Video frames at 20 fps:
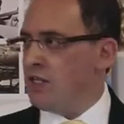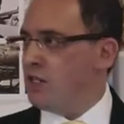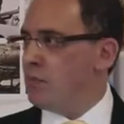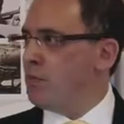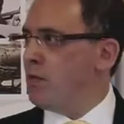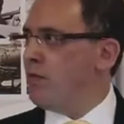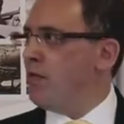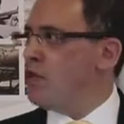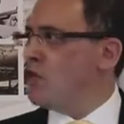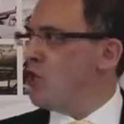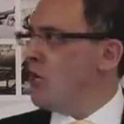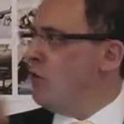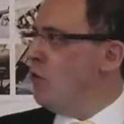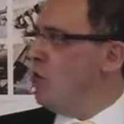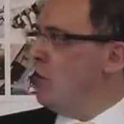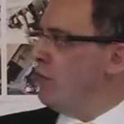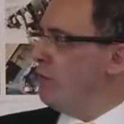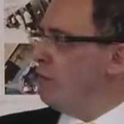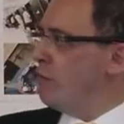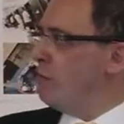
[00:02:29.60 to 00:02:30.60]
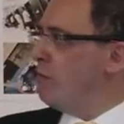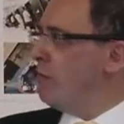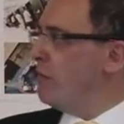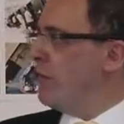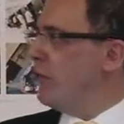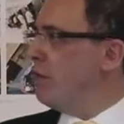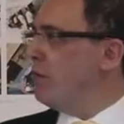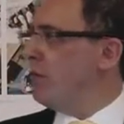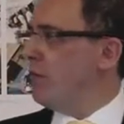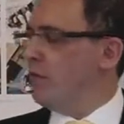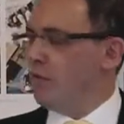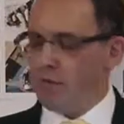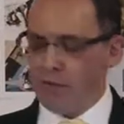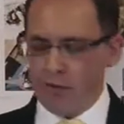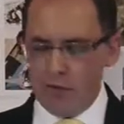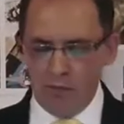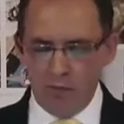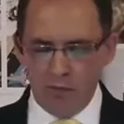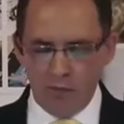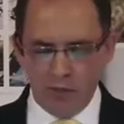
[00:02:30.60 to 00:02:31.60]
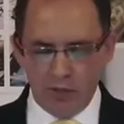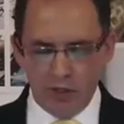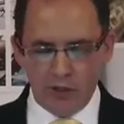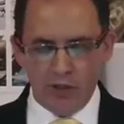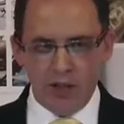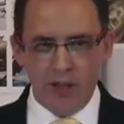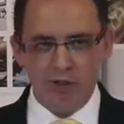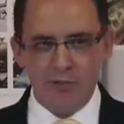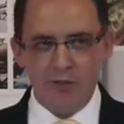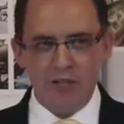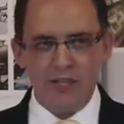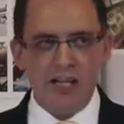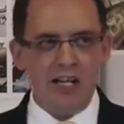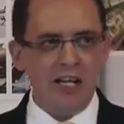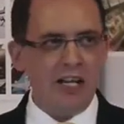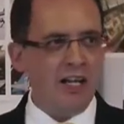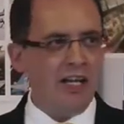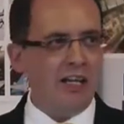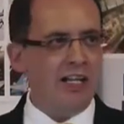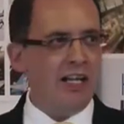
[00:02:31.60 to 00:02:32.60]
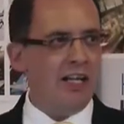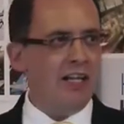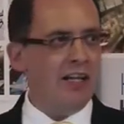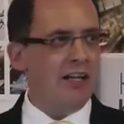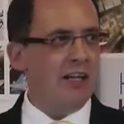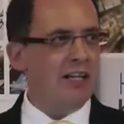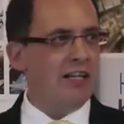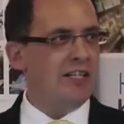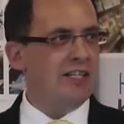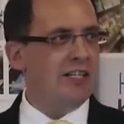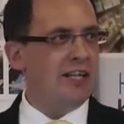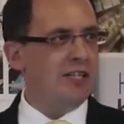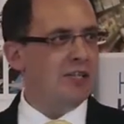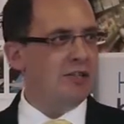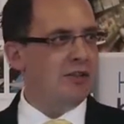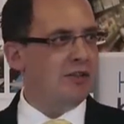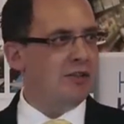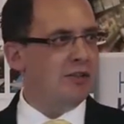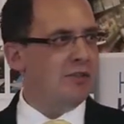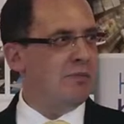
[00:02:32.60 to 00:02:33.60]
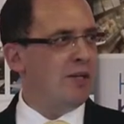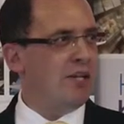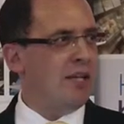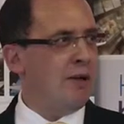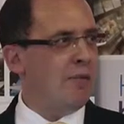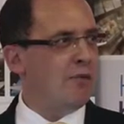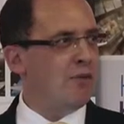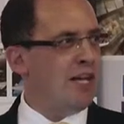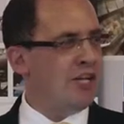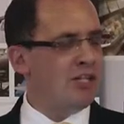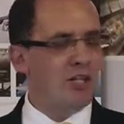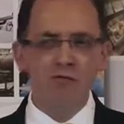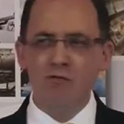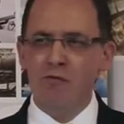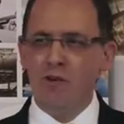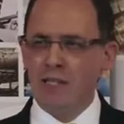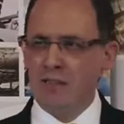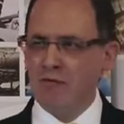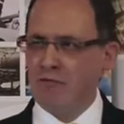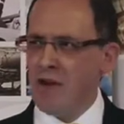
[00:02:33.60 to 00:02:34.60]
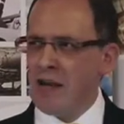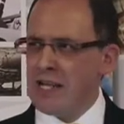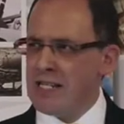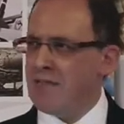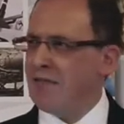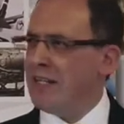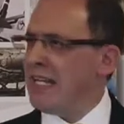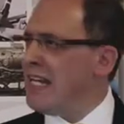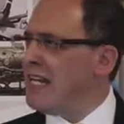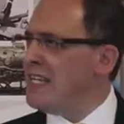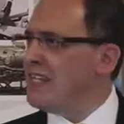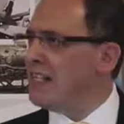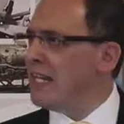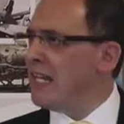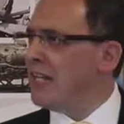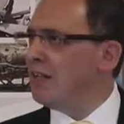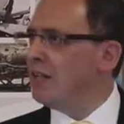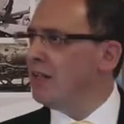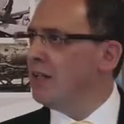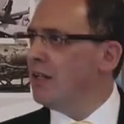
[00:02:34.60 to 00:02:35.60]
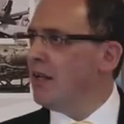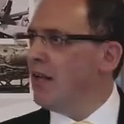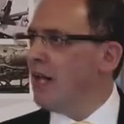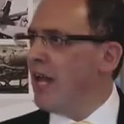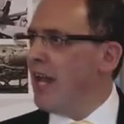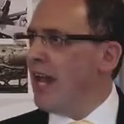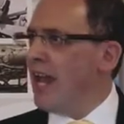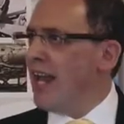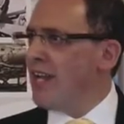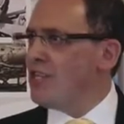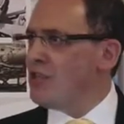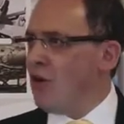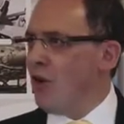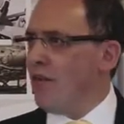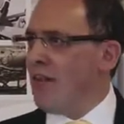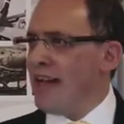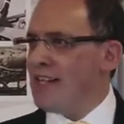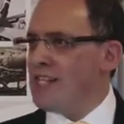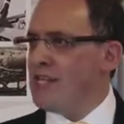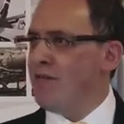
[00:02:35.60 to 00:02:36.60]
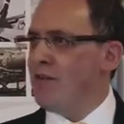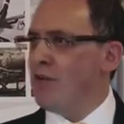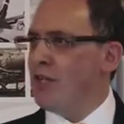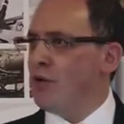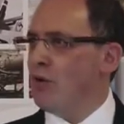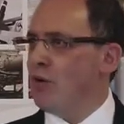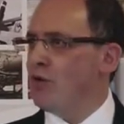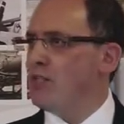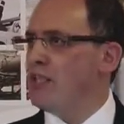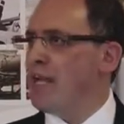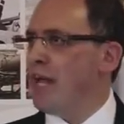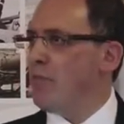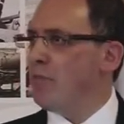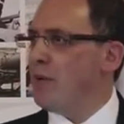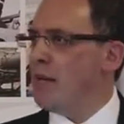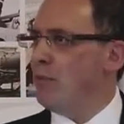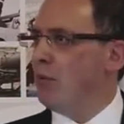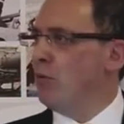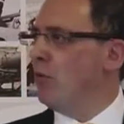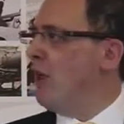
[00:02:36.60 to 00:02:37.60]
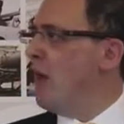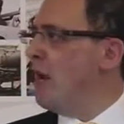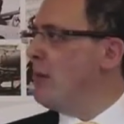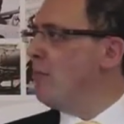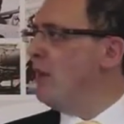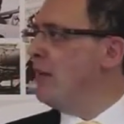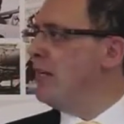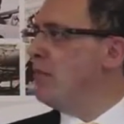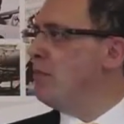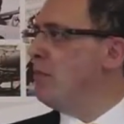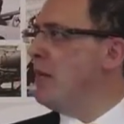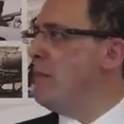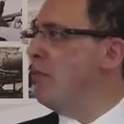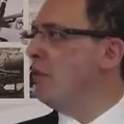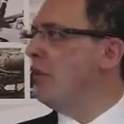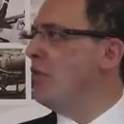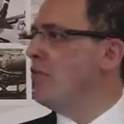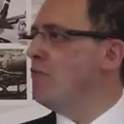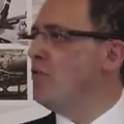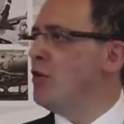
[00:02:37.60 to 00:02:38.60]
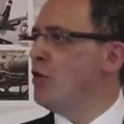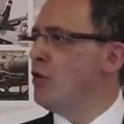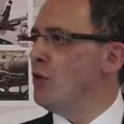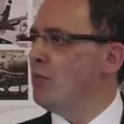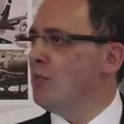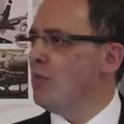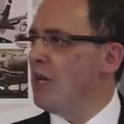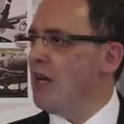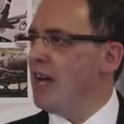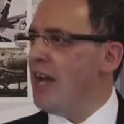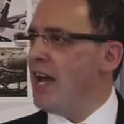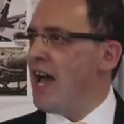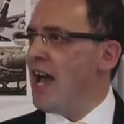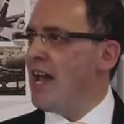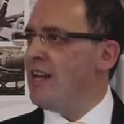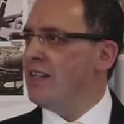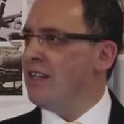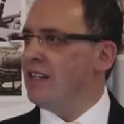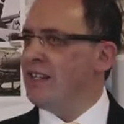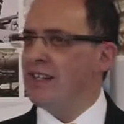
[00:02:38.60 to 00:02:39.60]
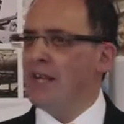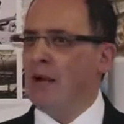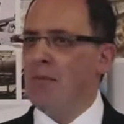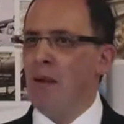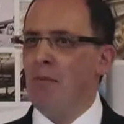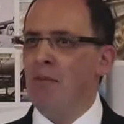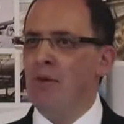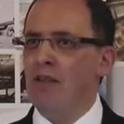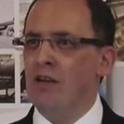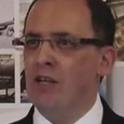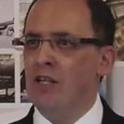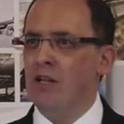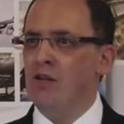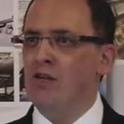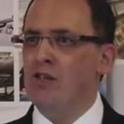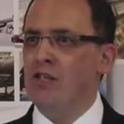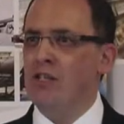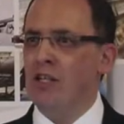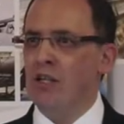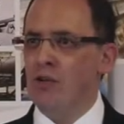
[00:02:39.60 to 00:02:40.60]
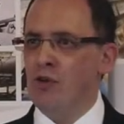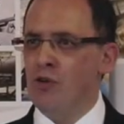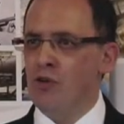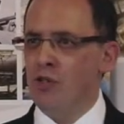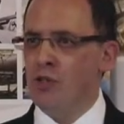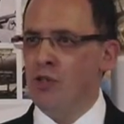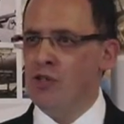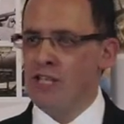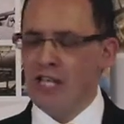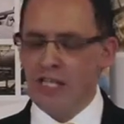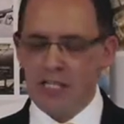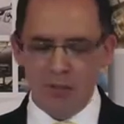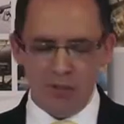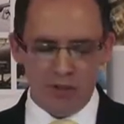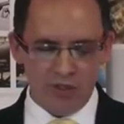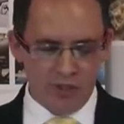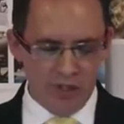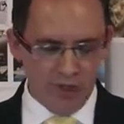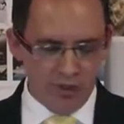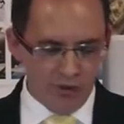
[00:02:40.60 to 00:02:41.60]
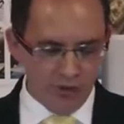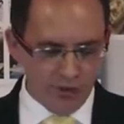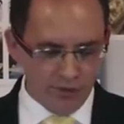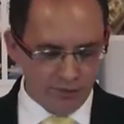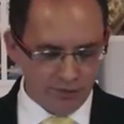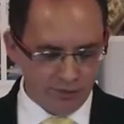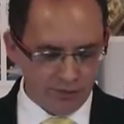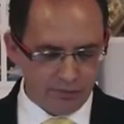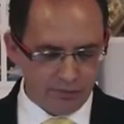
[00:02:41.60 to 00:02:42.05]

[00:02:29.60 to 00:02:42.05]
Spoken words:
Professor Jane Horner from Loughborough said earlier today to me, it was actually relatively easy. It's not that difficult to get people, like-minded people in the room, and come up with a good solution, good sensible solution.